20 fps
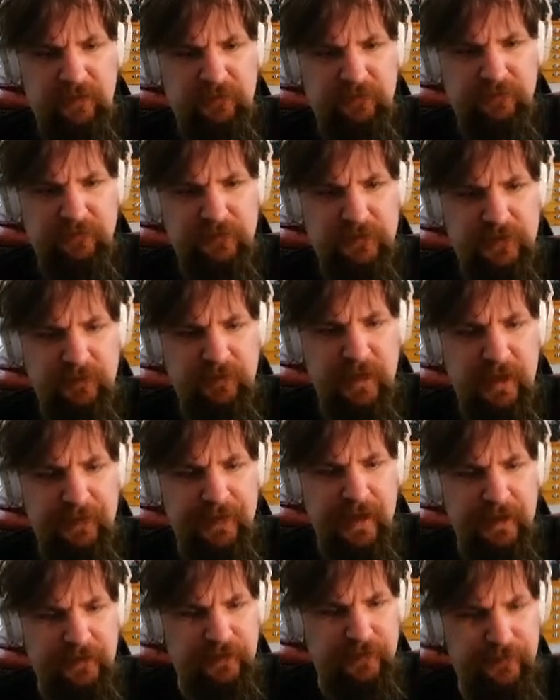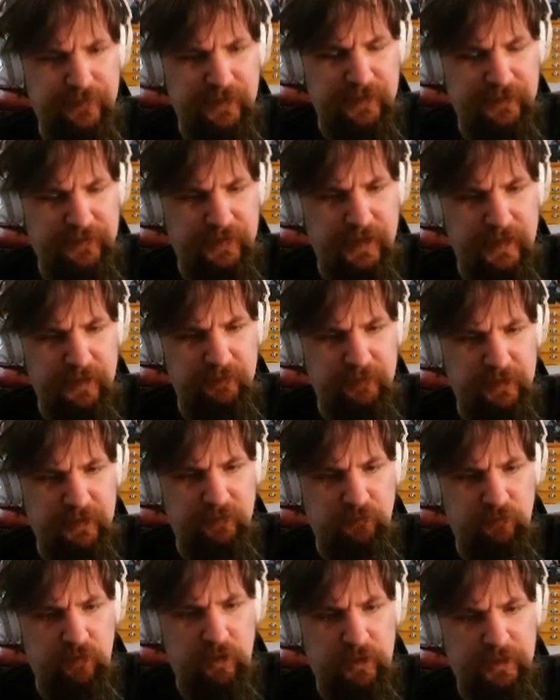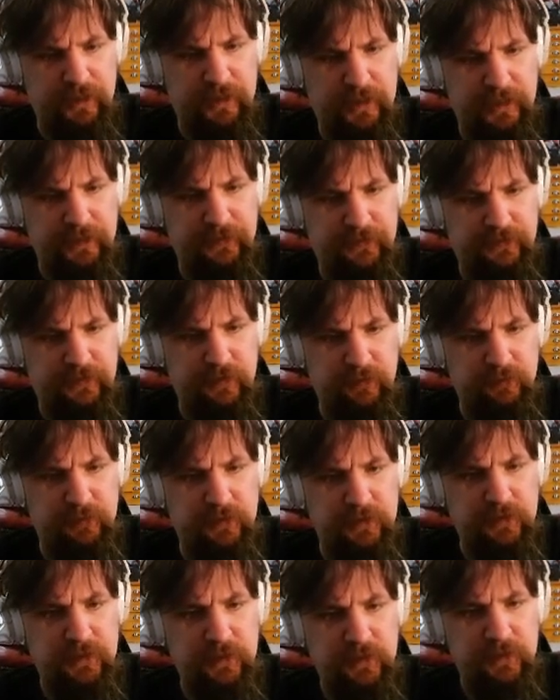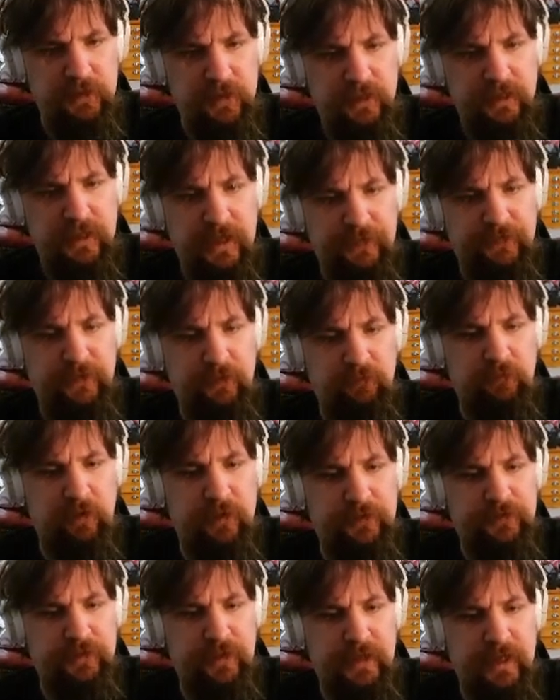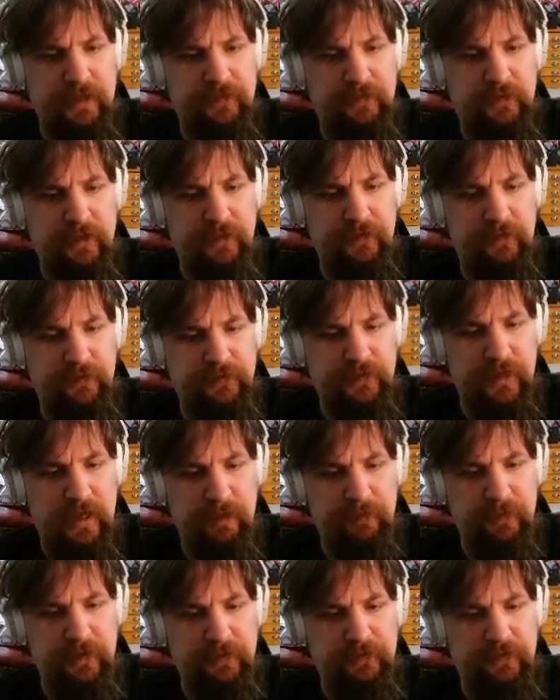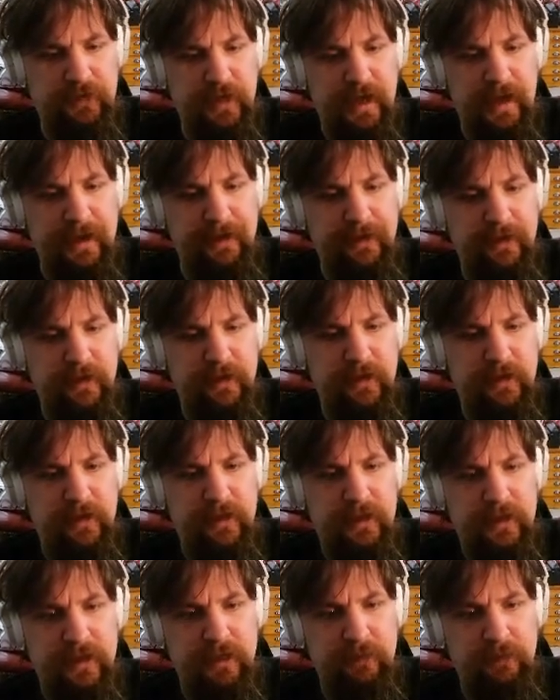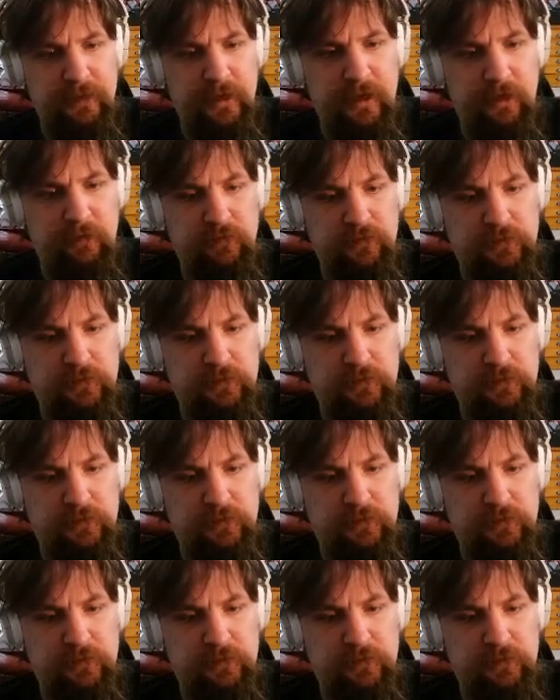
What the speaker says: Somehow that defense item didn't work against him. Guess it works against the other zombies, not him, though.